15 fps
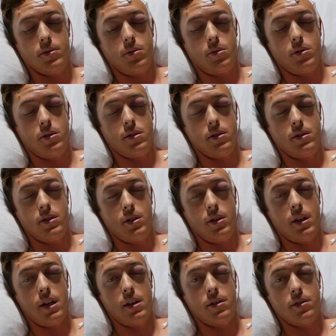we're just going to chill
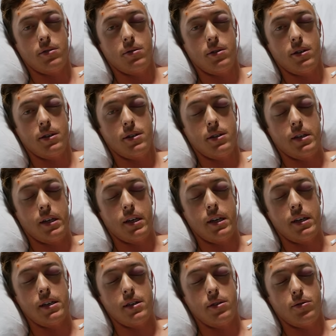out. We're going to take it
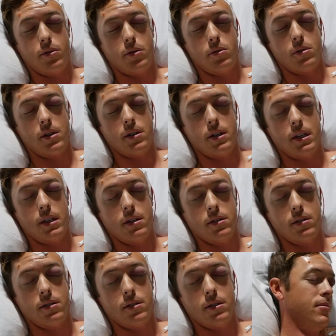easy for a while,
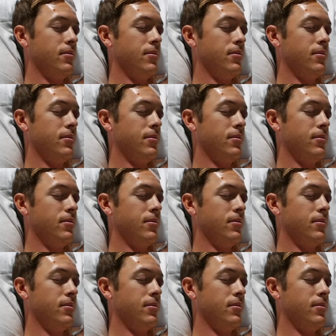guys.